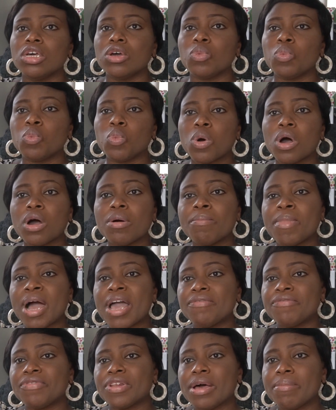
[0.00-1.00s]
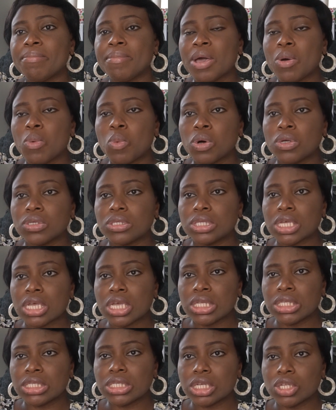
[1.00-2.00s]
what my flatmate was
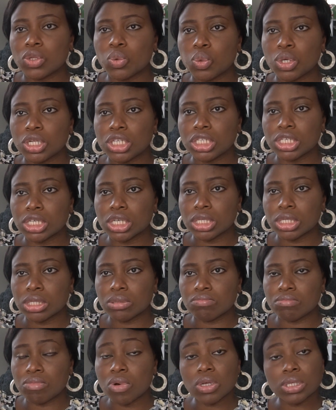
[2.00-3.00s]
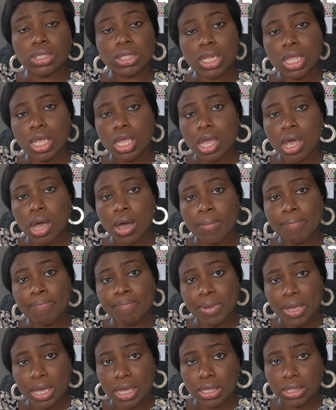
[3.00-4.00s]
eating, which is mostly
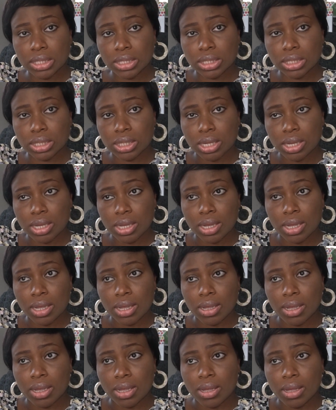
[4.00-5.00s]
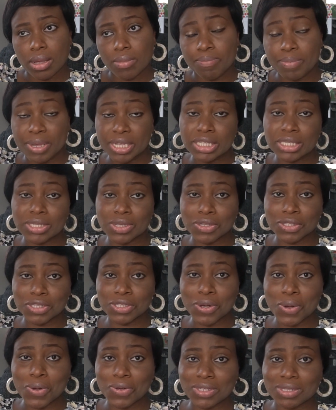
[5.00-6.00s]
baked beans and
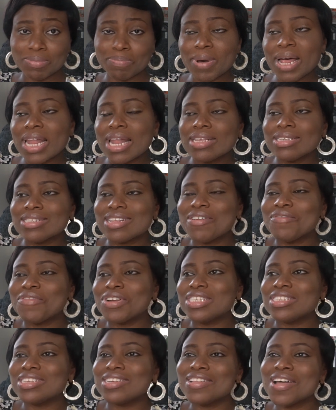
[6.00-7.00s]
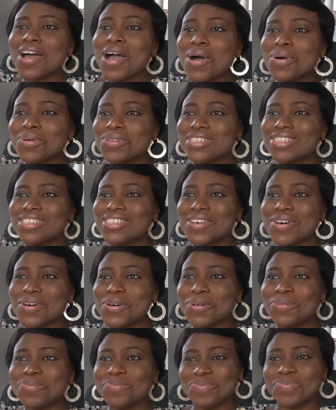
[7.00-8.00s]
toast, balanced everything out.
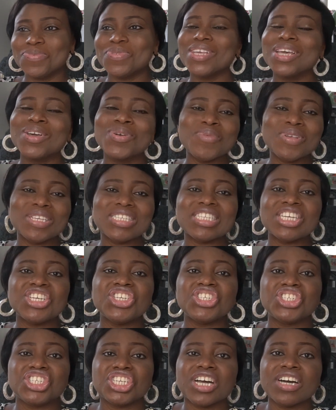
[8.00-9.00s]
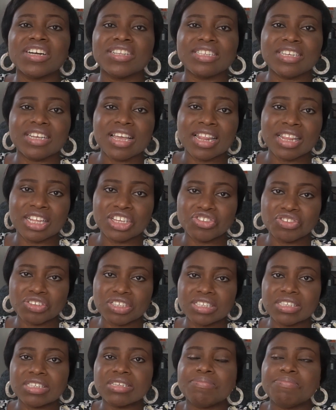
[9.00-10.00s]
So we still shared the
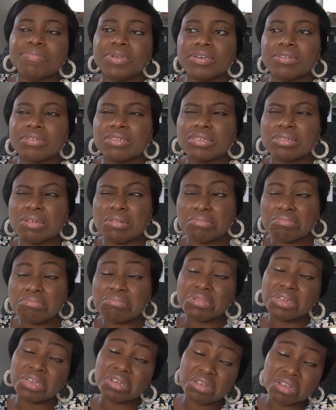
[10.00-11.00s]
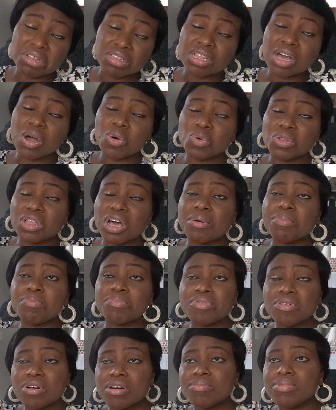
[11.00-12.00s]
electricity bill, so that would have
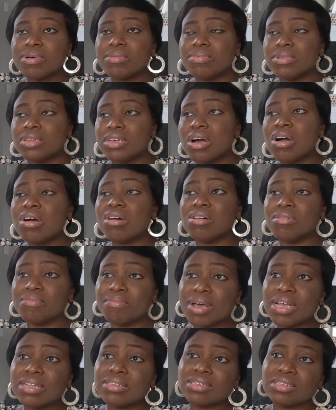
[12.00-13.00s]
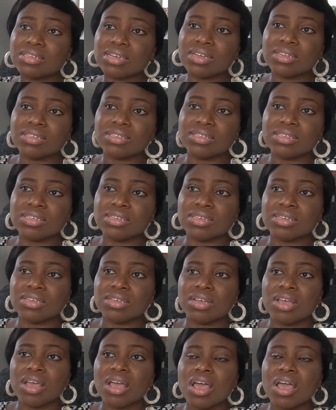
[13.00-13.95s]
probably augmented the